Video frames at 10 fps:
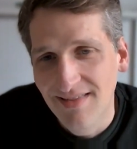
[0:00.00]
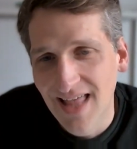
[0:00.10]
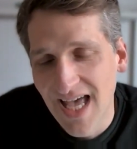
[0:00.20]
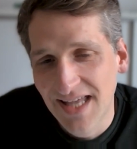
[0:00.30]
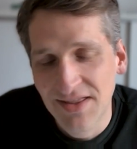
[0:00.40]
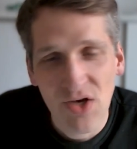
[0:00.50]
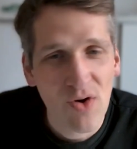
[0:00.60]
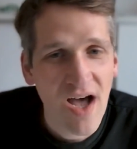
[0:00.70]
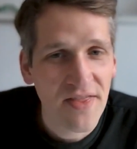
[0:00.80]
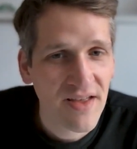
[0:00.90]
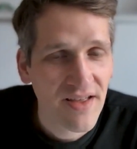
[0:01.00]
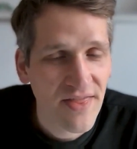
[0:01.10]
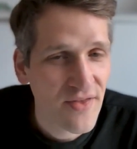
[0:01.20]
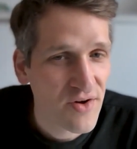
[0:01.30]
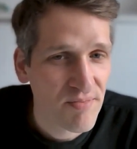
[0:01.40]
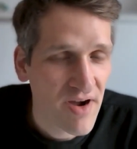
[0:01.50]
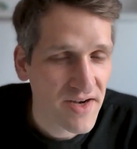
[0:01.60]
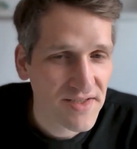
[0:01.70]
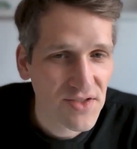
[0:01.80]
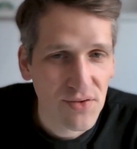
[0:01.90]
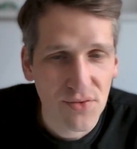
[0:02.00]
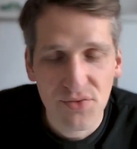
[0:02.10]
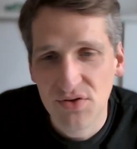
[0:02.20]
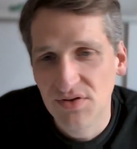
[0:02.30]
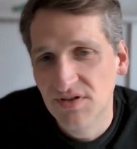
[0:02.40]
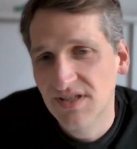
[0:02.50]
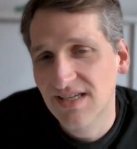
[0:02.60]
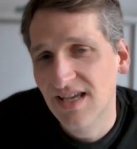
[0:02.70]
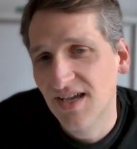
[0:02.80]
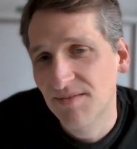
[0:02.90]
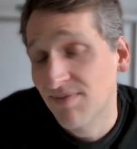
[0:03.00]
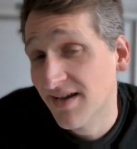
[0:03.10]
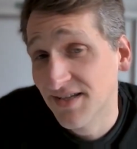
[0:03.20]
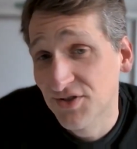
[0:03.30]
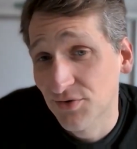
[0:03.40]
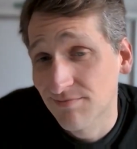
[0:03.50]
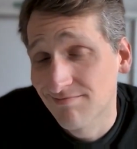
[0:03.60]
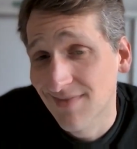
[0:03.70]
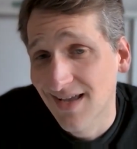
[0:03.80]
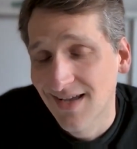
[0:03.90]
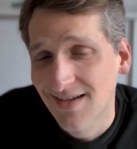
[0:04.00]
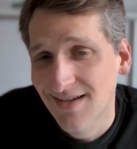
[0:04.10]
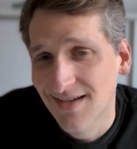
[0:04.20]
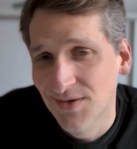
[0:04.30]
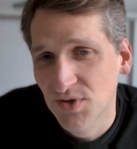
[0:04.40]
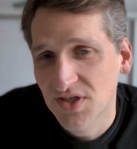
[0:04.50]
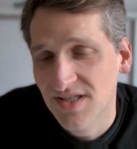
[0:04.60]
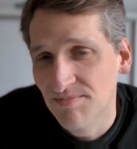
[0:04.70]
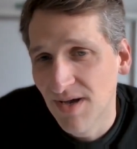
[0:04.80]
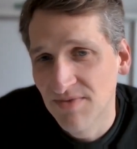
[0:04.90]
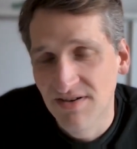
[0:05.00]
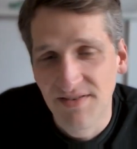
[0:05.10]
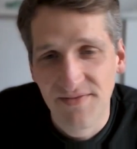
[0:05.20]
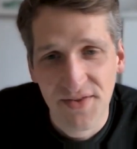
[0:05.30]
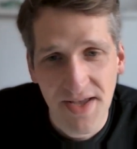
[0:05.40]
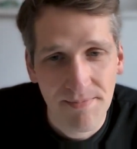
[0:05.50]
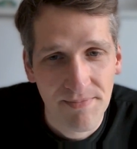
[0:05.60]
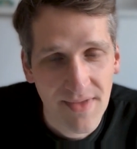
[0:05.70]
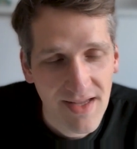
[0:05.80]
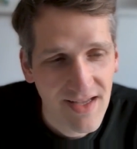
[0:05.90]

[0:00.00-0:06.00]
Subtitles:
that no other third-party solution can plug into, which is a bummer for them.